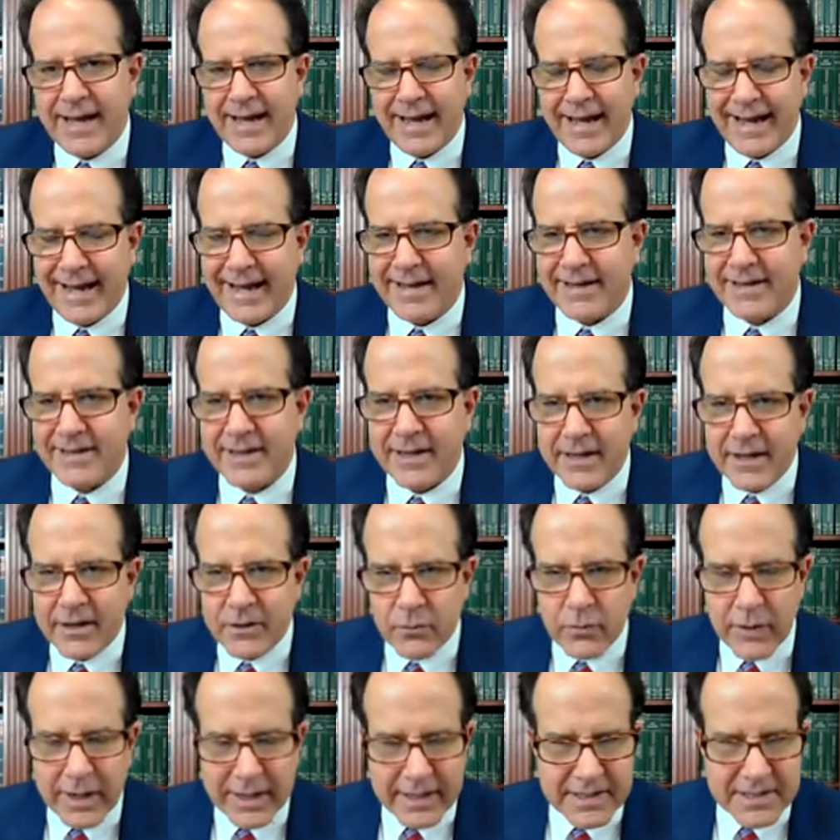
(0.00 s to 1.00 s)
and
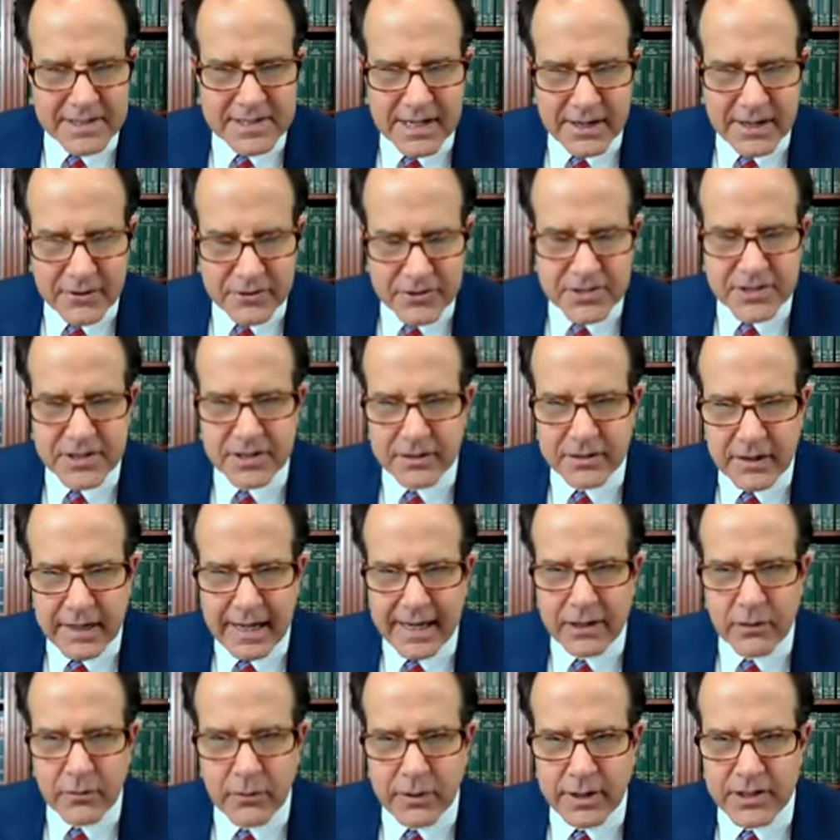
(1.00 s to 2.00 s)
reconciles the
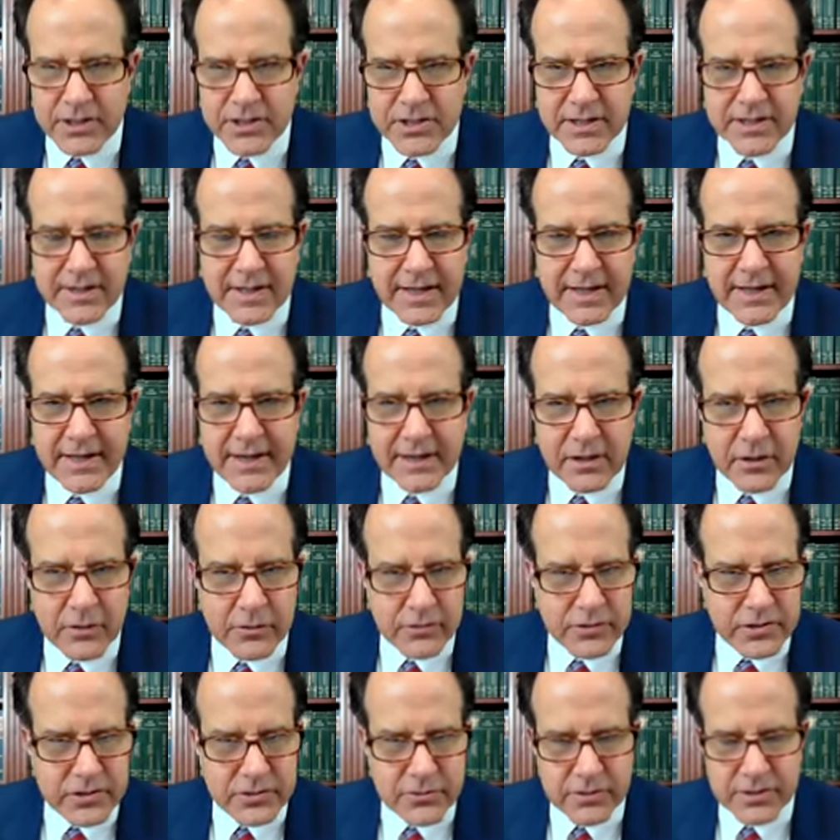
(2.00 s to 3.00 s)
language. And then it
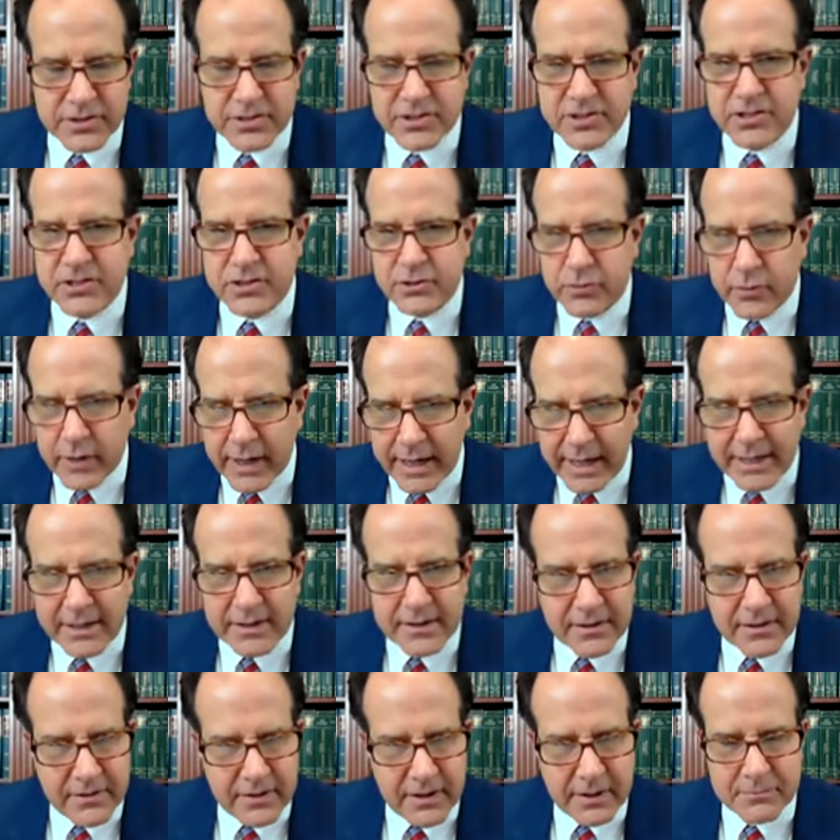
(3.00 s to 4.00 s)
goes to a
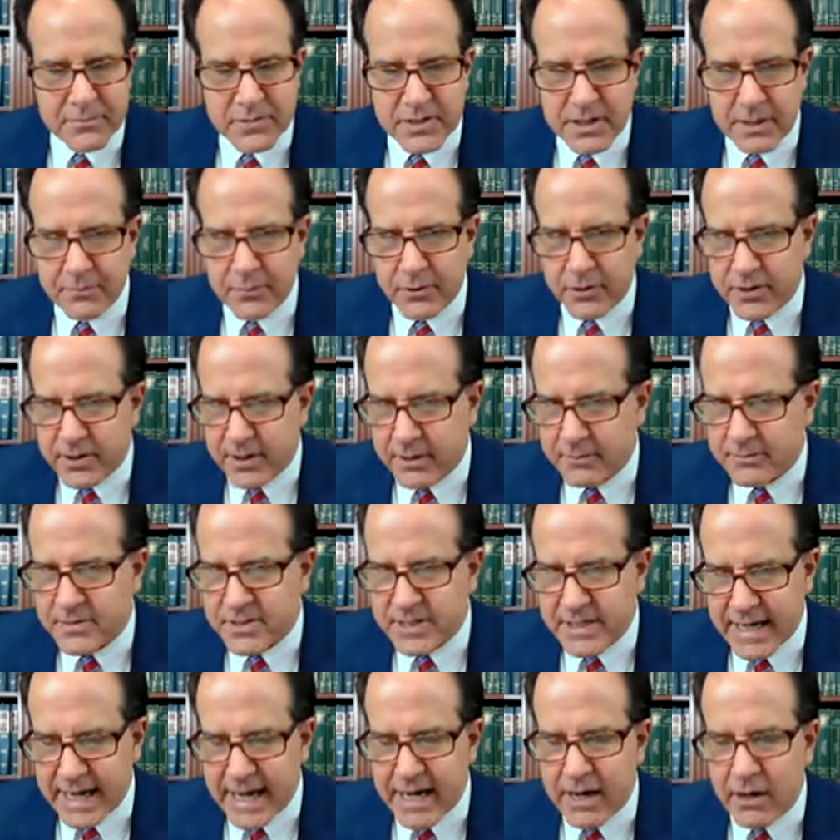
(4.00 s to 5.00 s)
straight thumbs up or
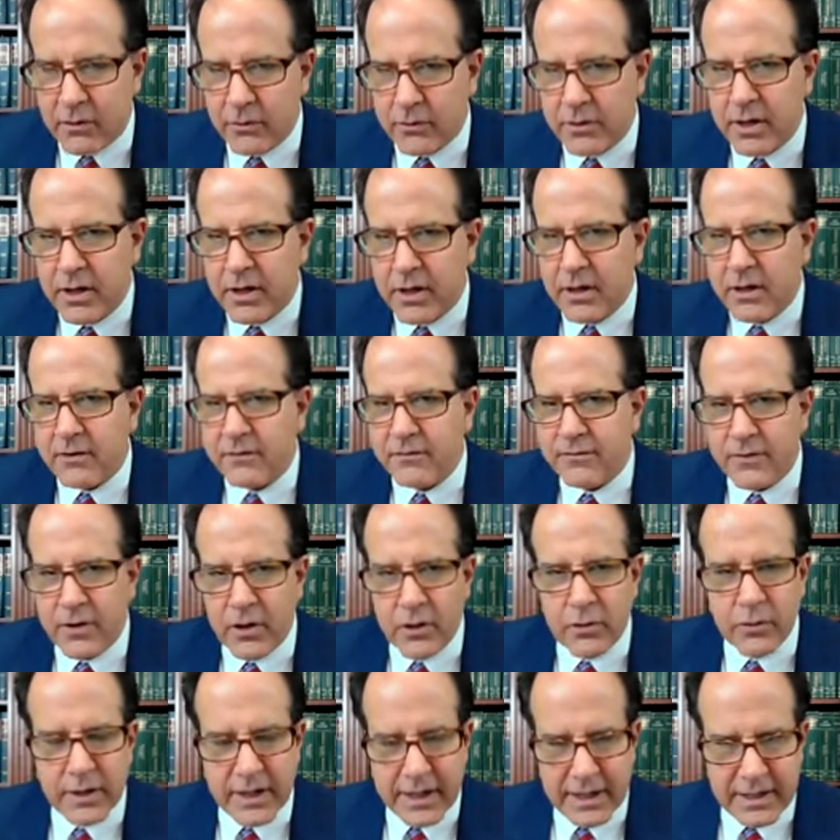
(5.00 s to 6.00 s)
thumbs down
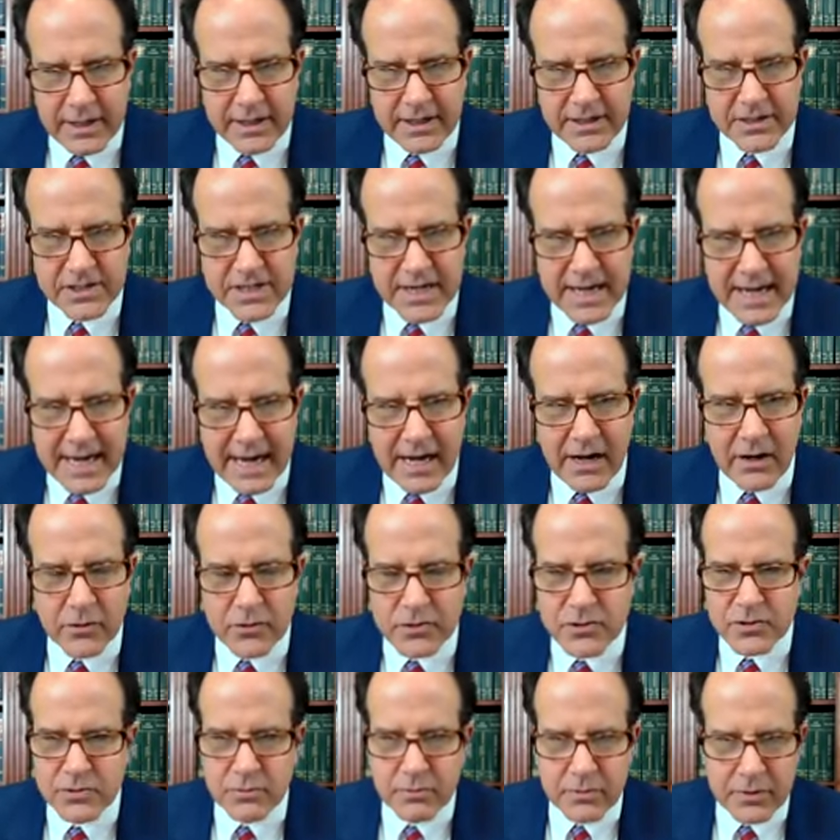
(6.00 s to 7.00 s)
vote in each
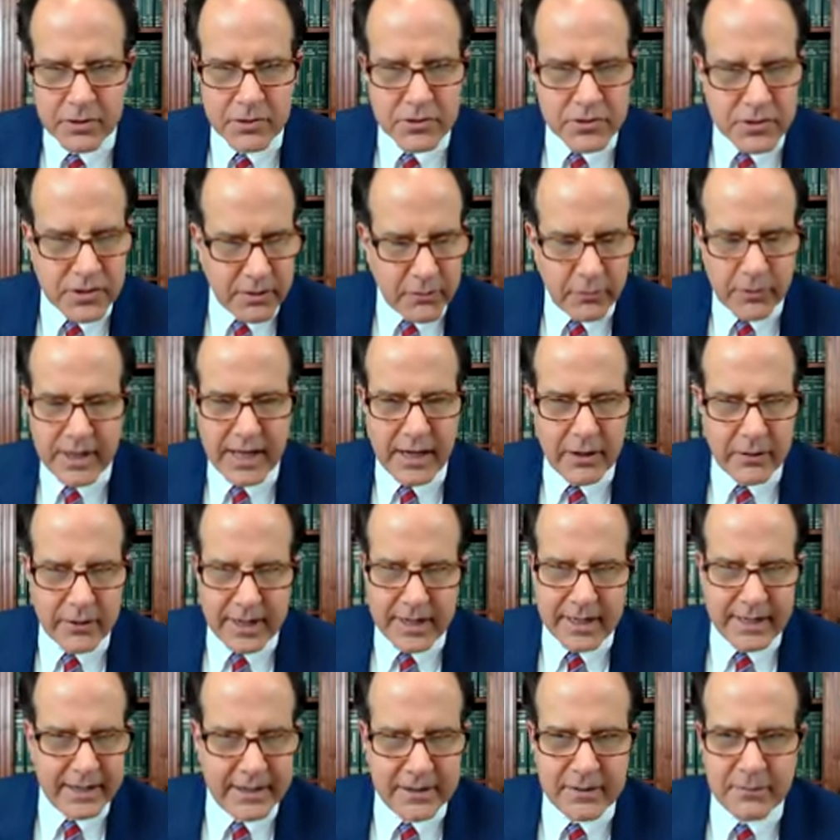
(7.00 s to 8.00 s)
house, usually without
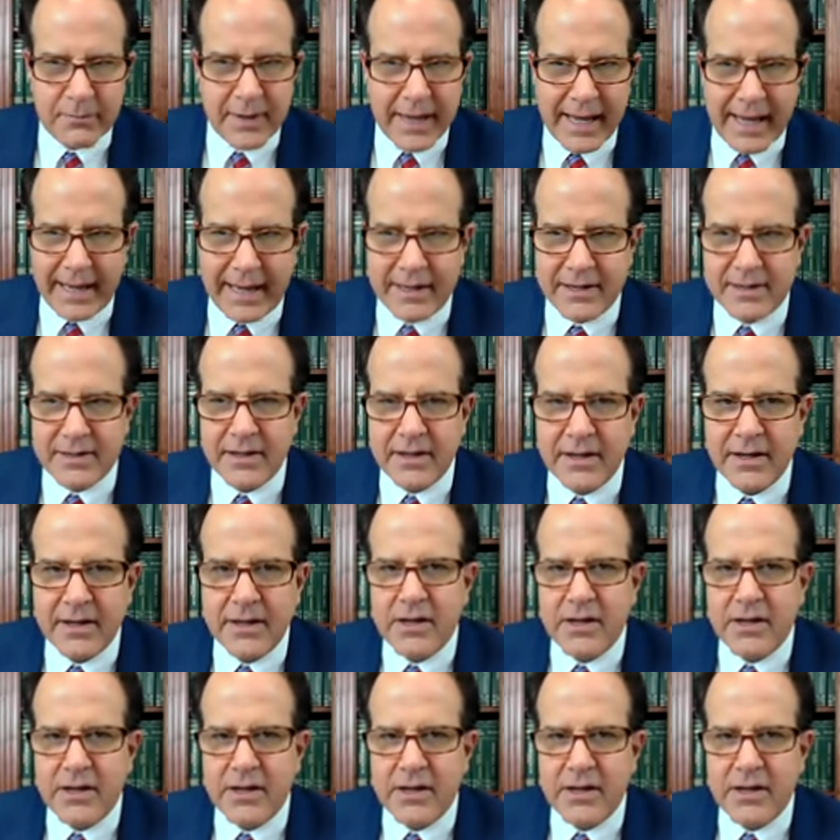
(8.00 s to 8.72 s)
any debate.